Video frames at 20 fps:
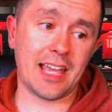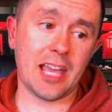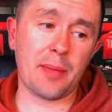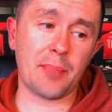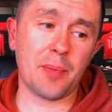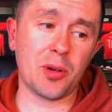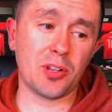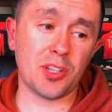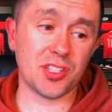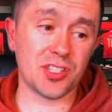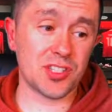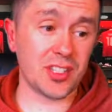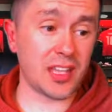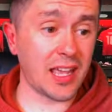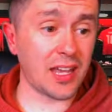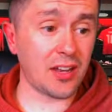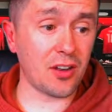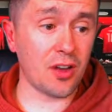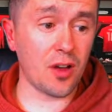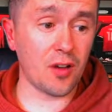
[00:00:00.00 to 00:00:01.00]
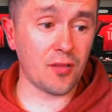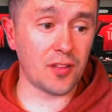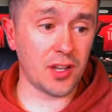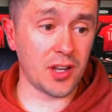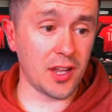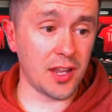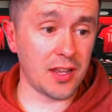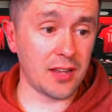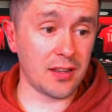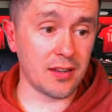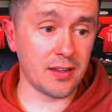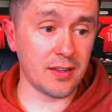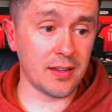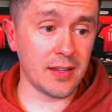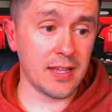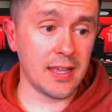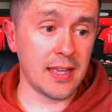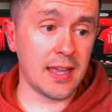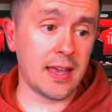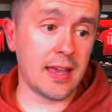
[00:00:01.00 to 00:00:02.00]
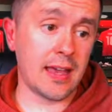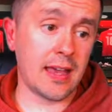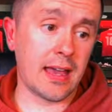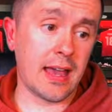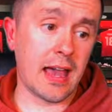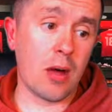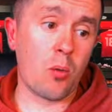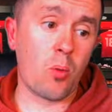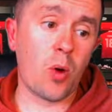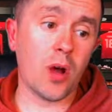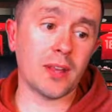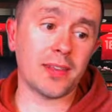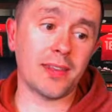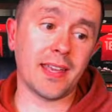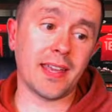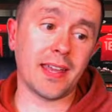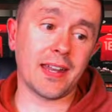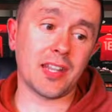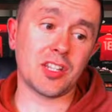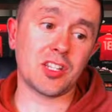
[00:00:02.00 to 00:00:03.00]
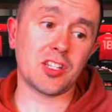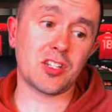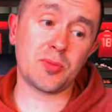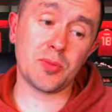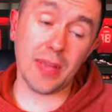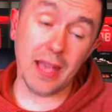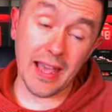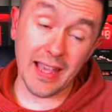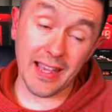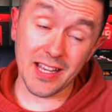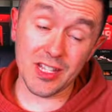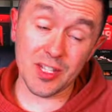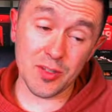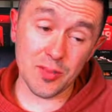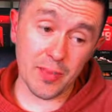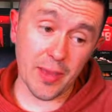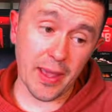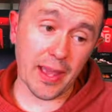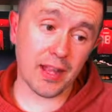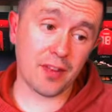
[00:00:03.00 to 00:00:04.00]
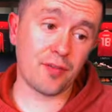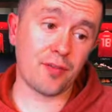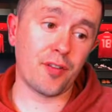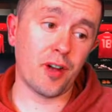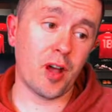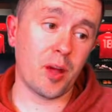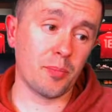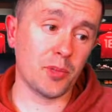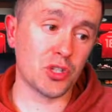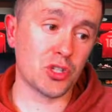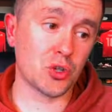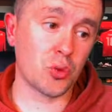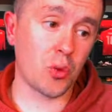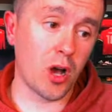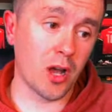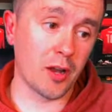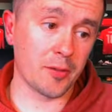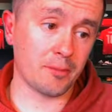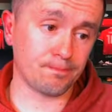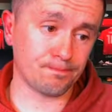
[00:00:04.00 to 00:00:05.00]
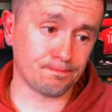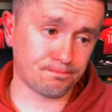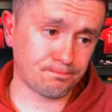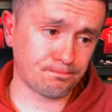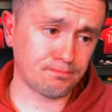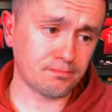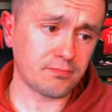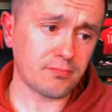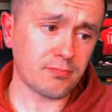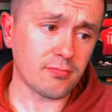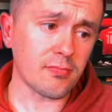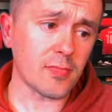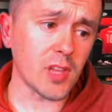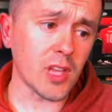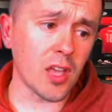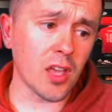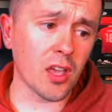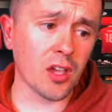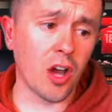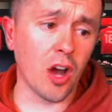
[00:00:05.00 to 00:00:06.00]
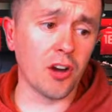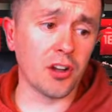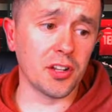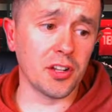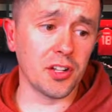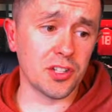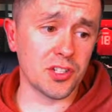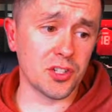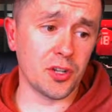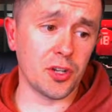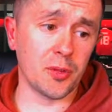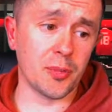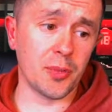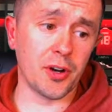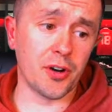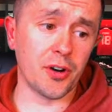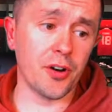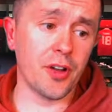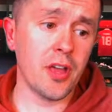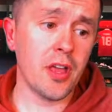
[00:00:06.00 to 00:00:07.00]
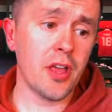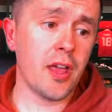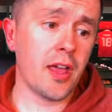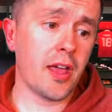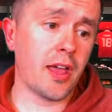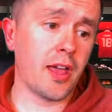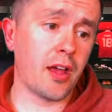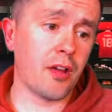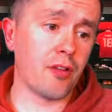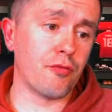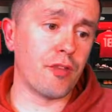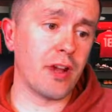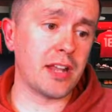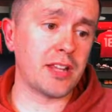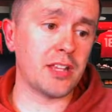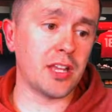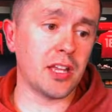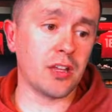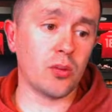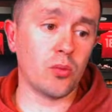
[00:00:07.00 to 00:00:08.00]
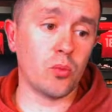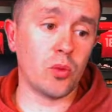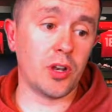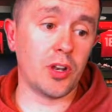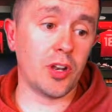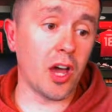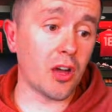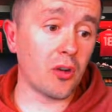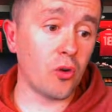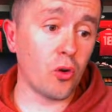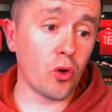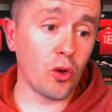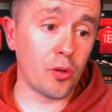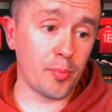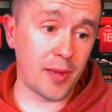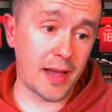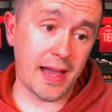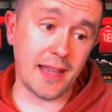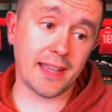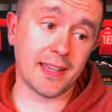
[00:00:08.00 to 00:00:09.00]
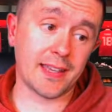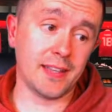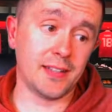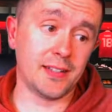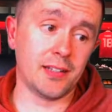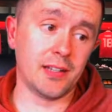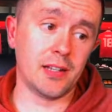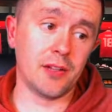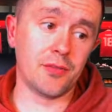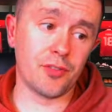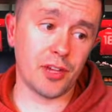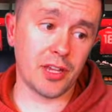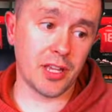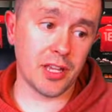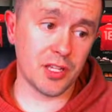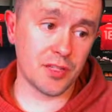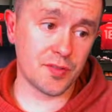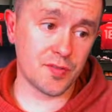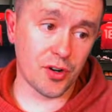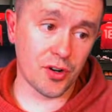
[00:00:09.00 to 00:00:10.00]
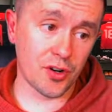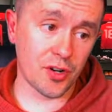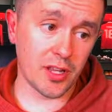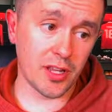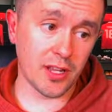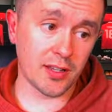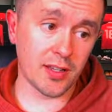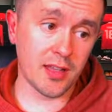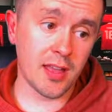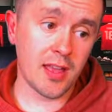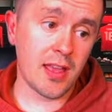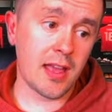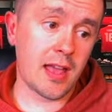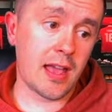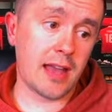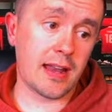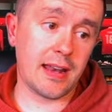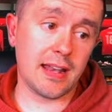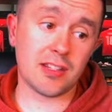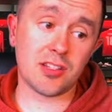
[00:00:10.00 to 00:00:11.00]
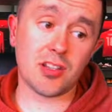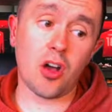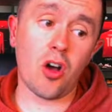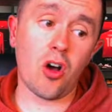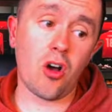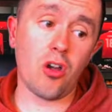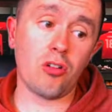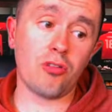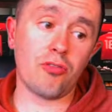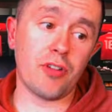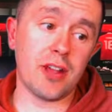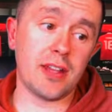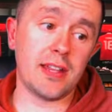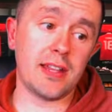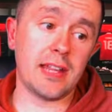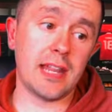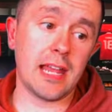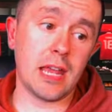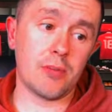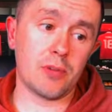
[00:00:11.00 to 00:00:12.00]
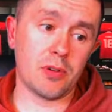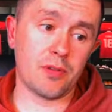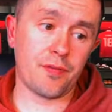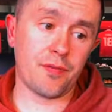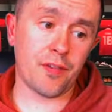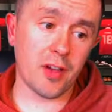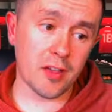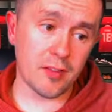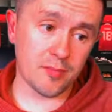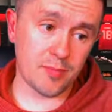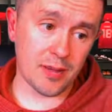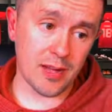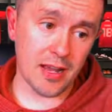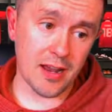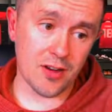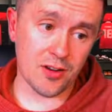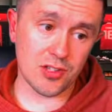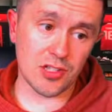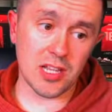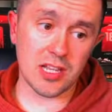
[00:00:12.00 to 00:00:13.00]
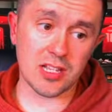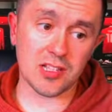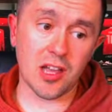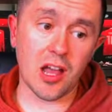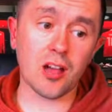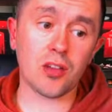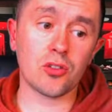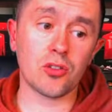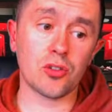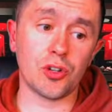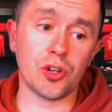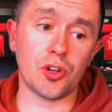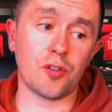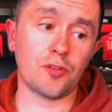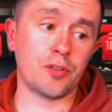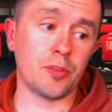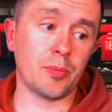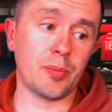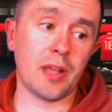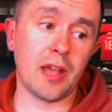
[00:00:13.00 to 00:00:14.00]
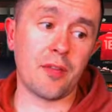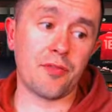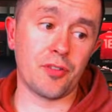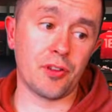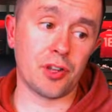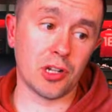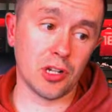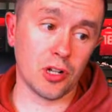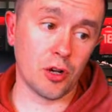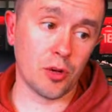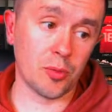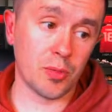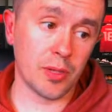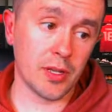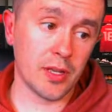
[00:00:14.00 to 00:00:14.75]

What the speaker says: about the state of United and what they can expect from the squad. According to the Sunday Mirror, RANGNICK will not hold back in delivering his verdict and has already labelled 5 players as not good enough to play for the club.